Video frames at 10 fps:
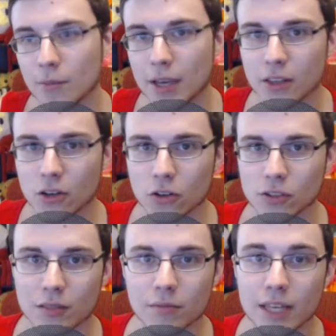Make the calls
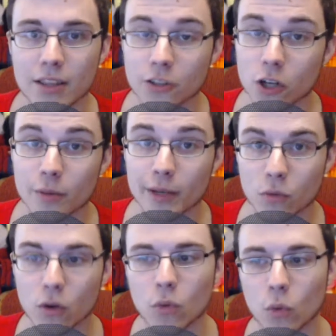and make the tournament
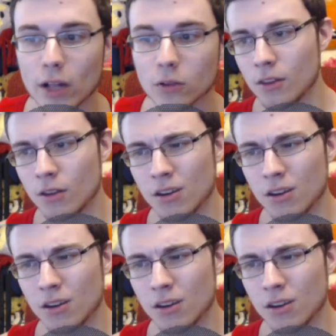run well.